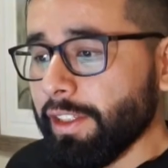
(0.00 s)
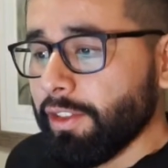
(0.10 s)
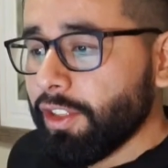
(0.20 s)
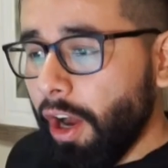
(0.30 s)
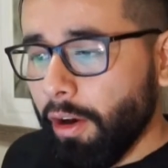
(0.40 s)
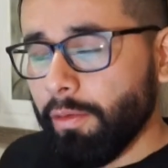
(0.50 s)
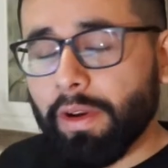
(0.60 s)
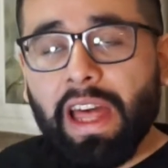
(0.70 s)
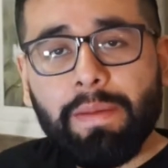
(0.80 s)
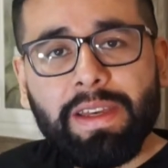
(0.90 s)
So
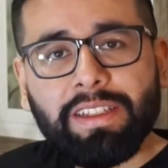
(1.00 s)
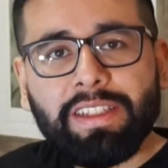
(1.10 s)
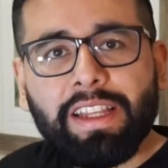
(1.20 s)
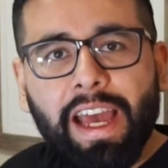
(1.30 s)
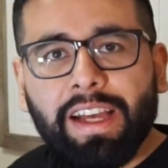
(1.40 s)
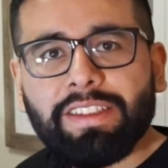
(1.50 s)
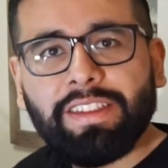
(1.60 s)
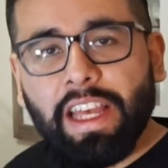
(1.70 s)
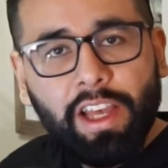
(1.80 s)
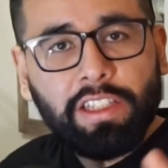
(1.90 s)
with that being said, guys,
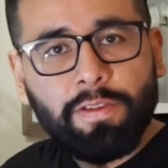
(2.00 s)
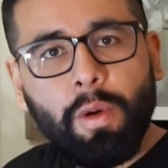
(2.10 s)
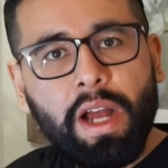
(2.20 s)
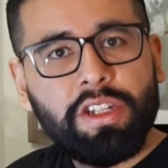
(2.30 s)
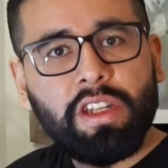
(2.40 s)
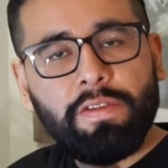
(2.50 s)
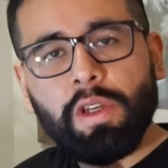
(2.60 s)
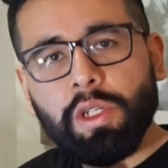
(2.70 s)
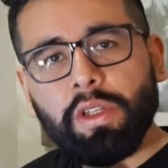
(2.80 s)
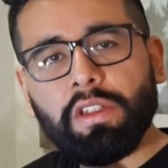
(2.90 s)
thank you guys for watching. If
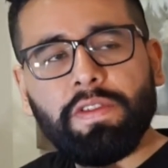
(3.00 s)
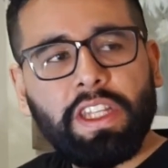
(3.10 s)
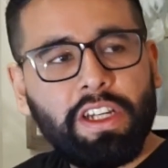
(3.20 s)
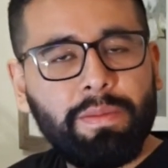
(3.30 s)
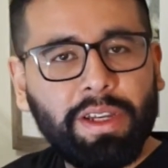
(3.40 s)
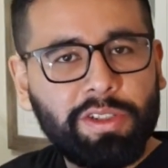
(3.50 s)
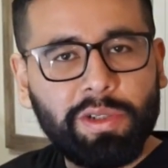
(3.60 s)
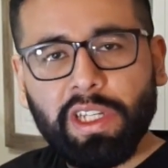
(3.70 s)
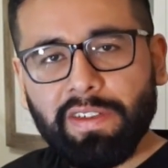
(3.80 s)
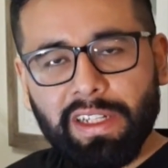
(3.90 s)
you enjoyed this video, make sure
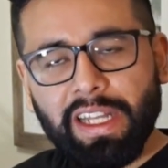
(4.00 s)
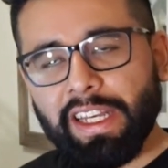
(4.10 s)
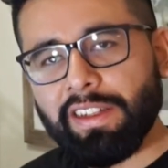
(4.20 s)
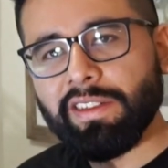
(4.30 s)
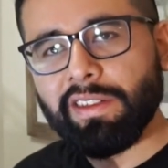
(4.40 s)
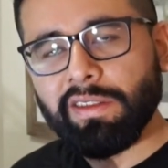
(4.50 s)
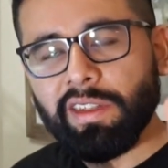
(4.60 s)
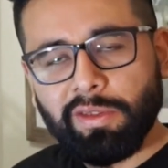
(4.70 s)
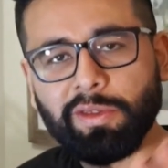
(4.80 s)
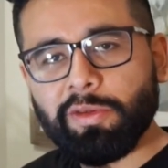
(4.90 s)
you give it a like,
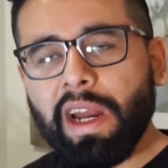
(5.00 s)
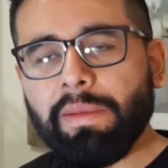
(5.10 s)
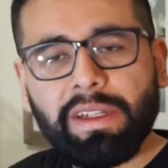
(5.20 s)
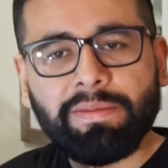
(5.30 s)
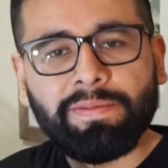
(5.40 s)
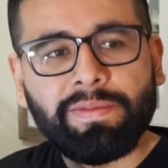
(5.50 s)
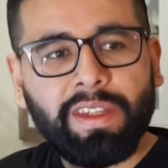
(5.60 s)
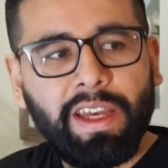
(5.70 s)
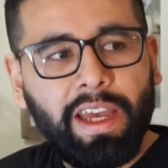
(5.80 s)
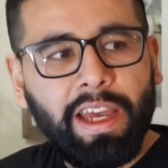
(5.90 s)
consider subscribing,
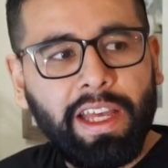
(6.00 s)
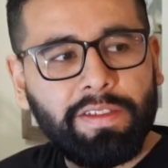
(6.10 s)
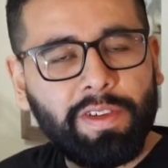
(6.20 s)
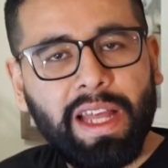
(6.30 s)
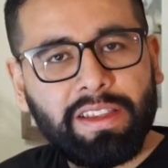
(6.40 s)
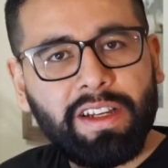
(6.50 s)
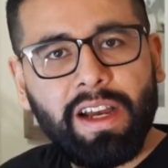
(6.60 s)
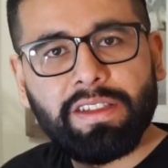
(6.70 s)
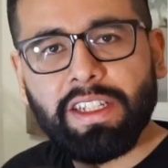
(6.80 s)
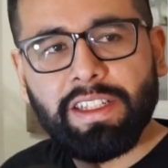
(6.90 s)
and if you like the
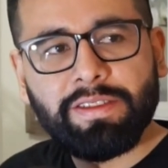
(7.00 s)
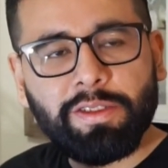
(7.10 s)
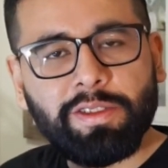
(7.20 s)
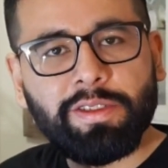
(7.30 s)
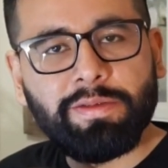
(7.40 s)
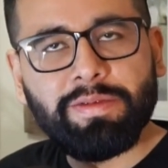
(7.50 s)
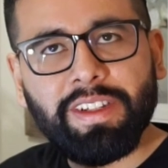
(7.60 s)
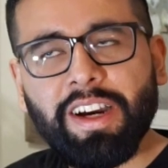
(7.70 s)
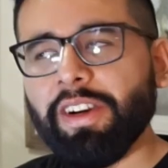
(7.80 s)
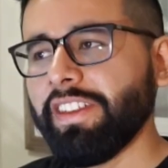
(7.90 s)
content, cons-
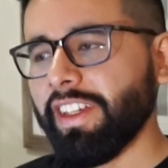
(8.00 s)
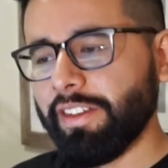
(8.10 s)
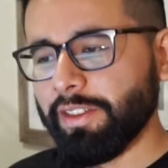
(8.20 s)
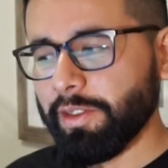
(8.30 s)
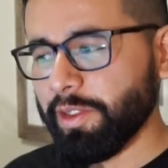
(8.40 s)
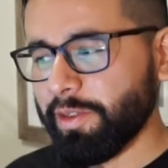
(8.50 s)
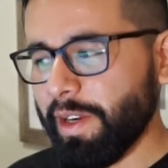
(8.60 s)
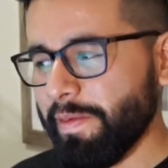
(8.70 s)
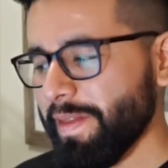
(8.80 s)
I already said consider subscribing.